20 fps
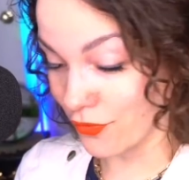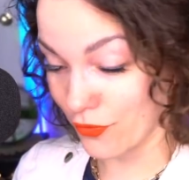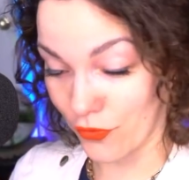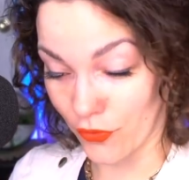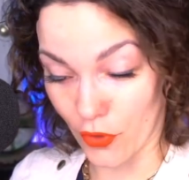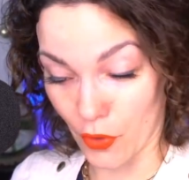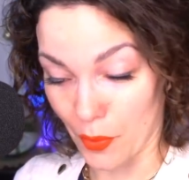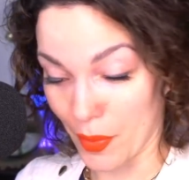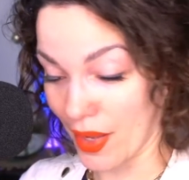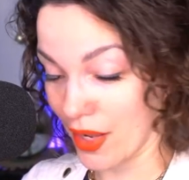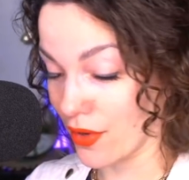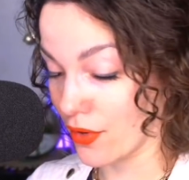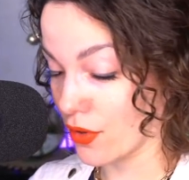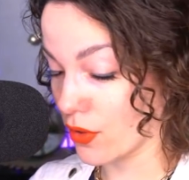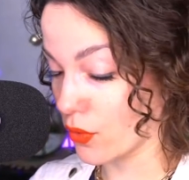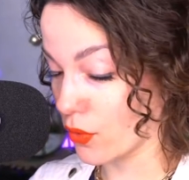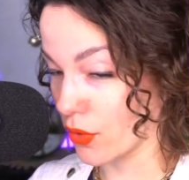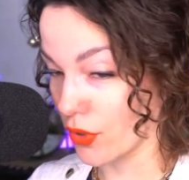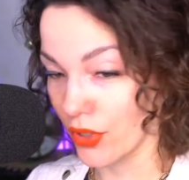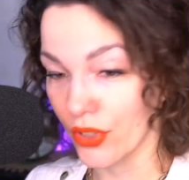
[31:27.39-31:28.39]
better
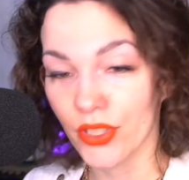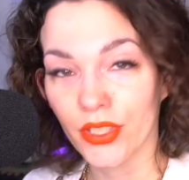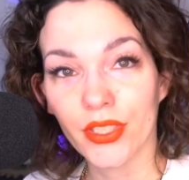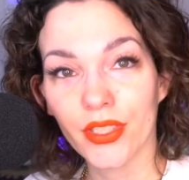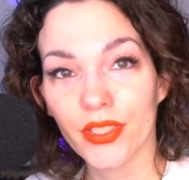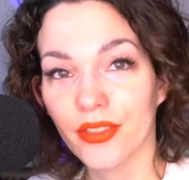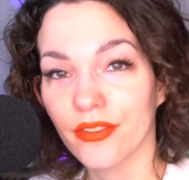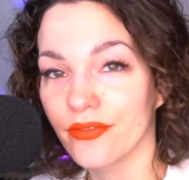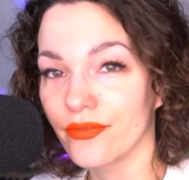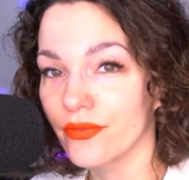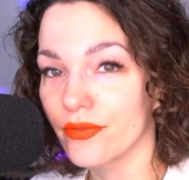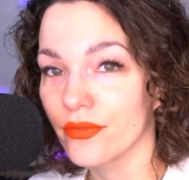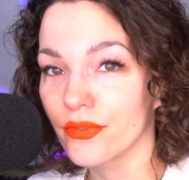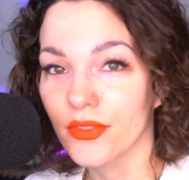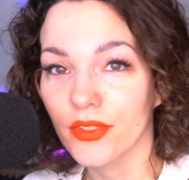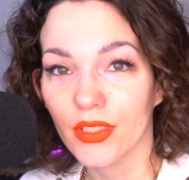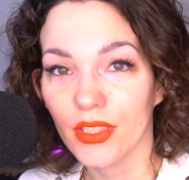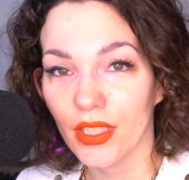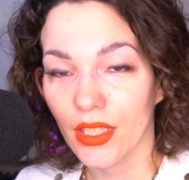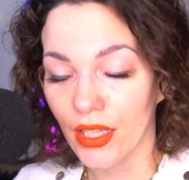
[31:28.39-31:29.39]
or worse,
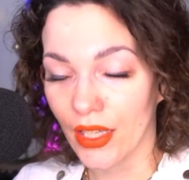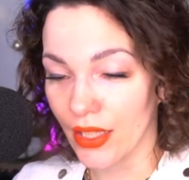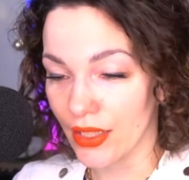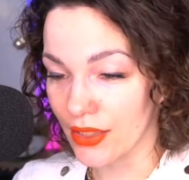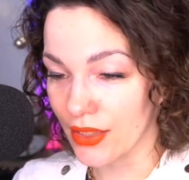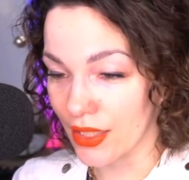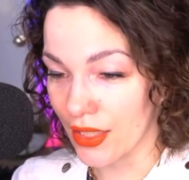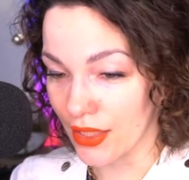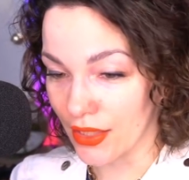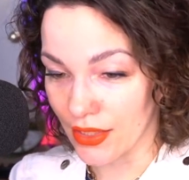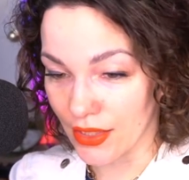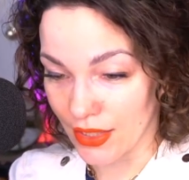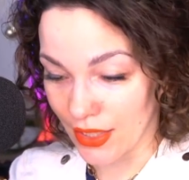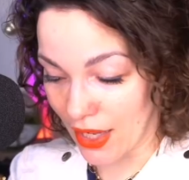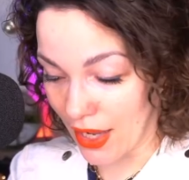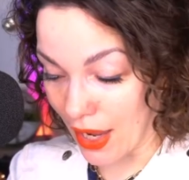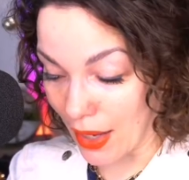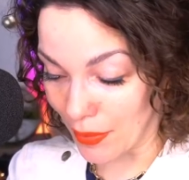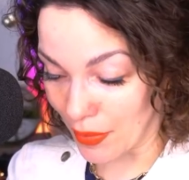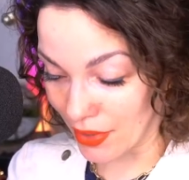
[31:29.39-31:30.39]
it tends to
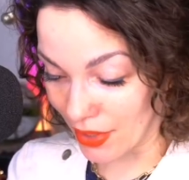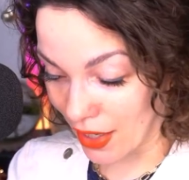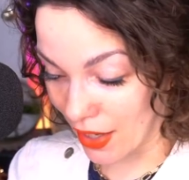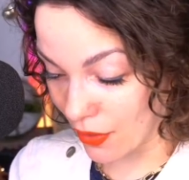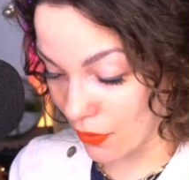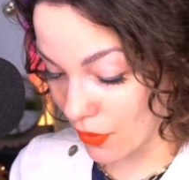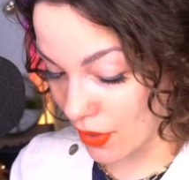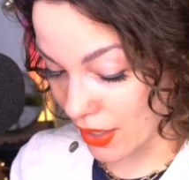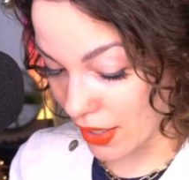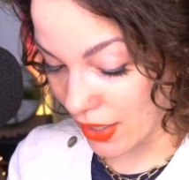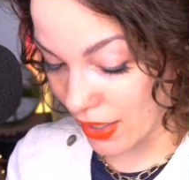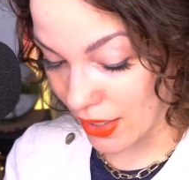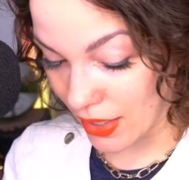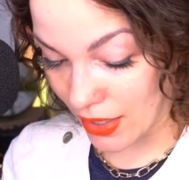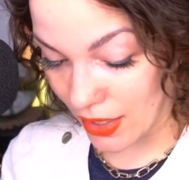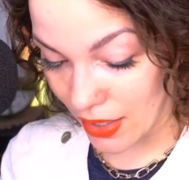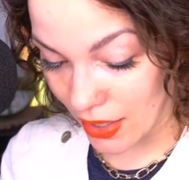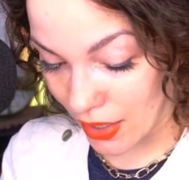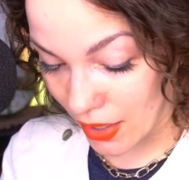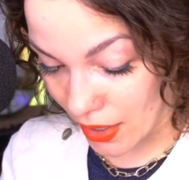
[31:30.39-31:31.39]
happen that way.
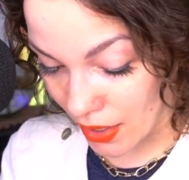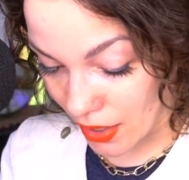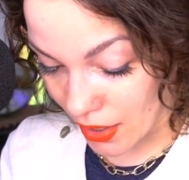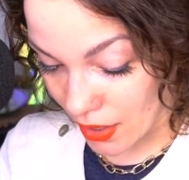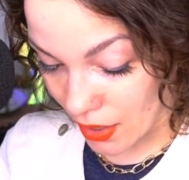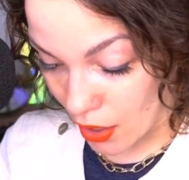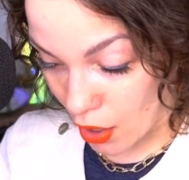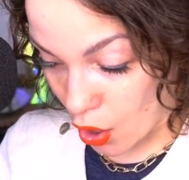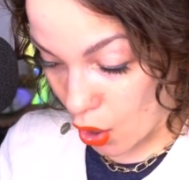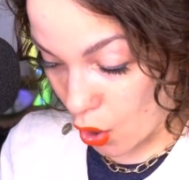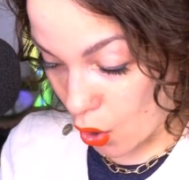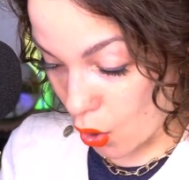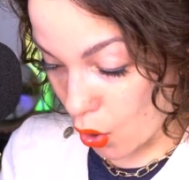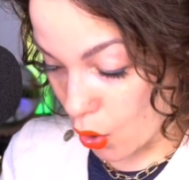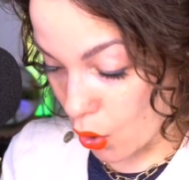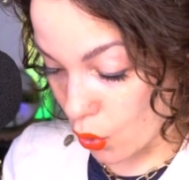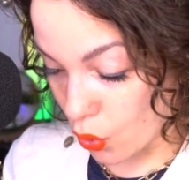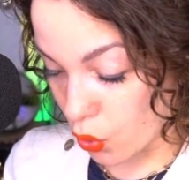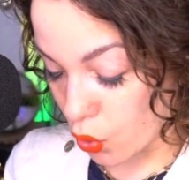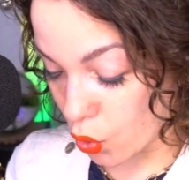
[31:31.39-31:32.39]

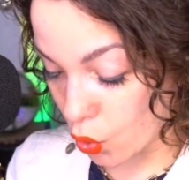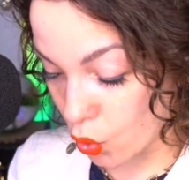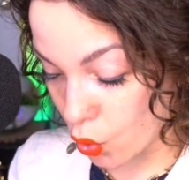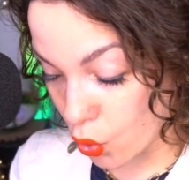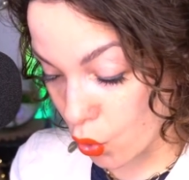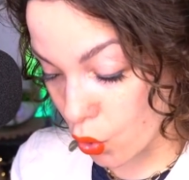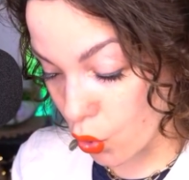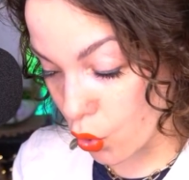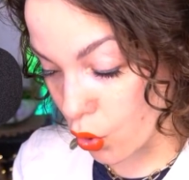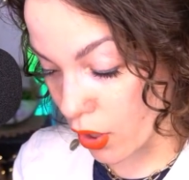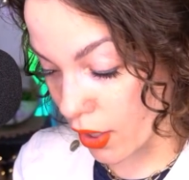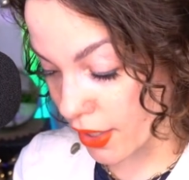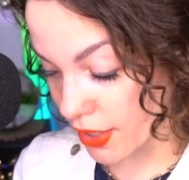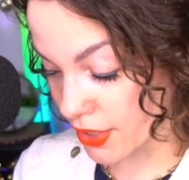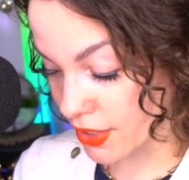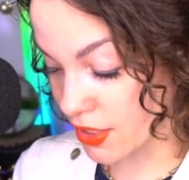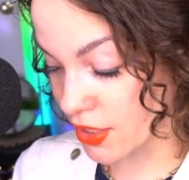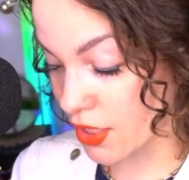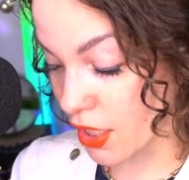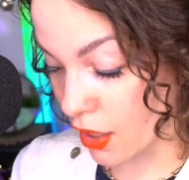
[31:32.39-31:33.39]
Whew.
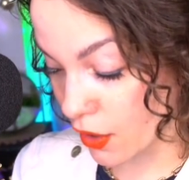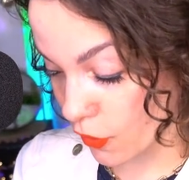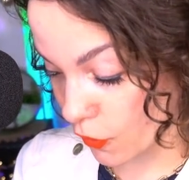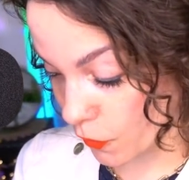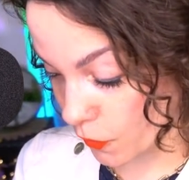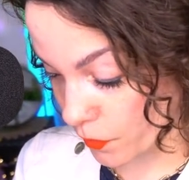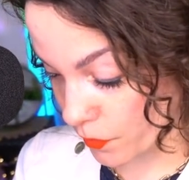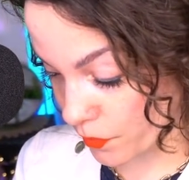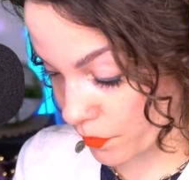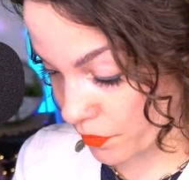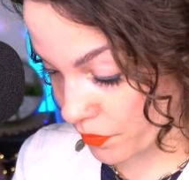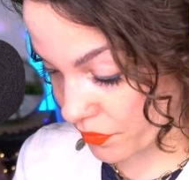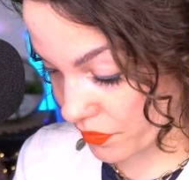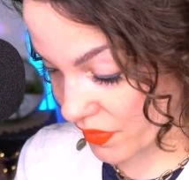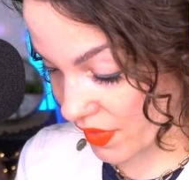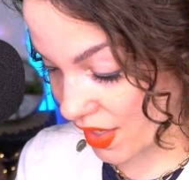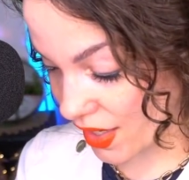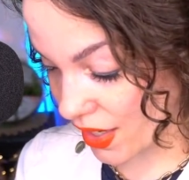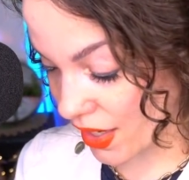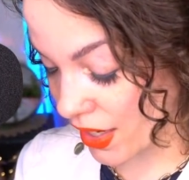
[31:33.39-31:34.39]
So,
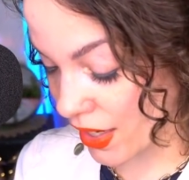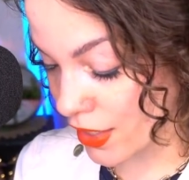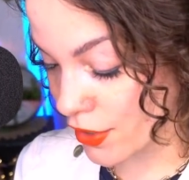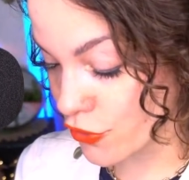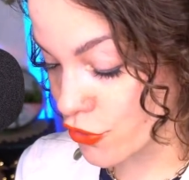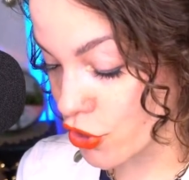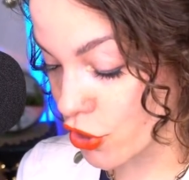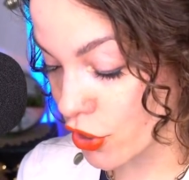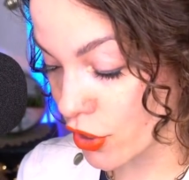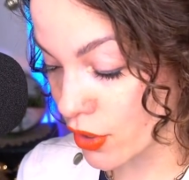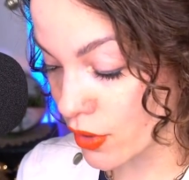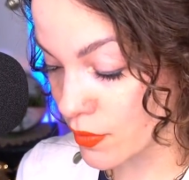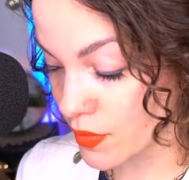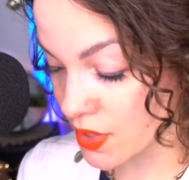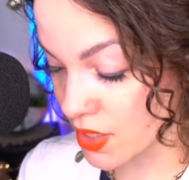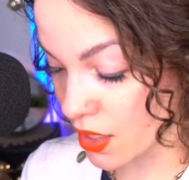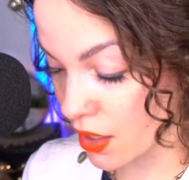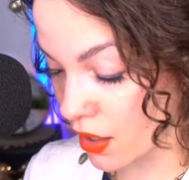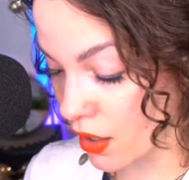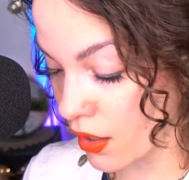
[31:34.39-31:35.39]
in
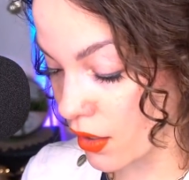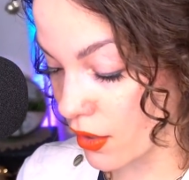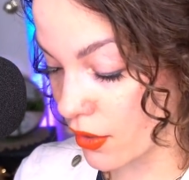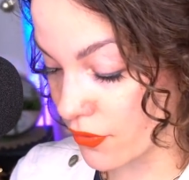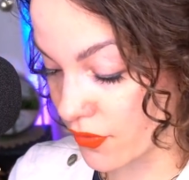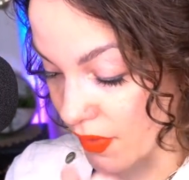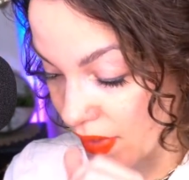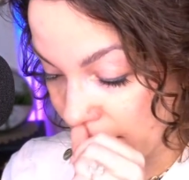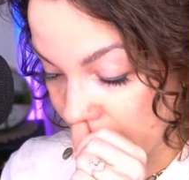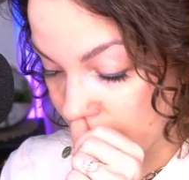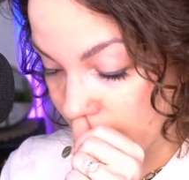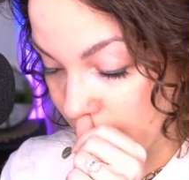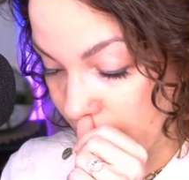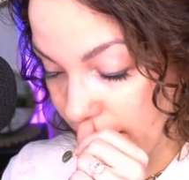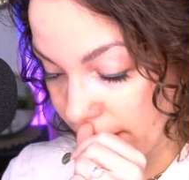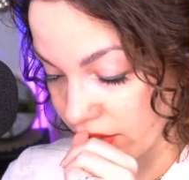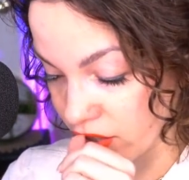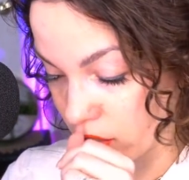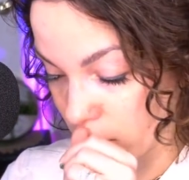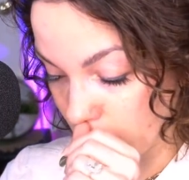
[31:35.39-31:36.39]
terms of
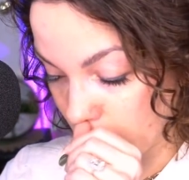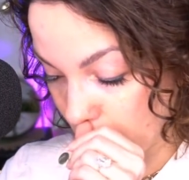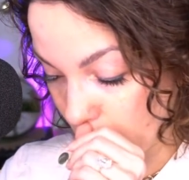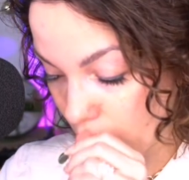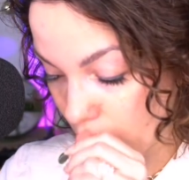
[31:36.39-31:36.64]
international,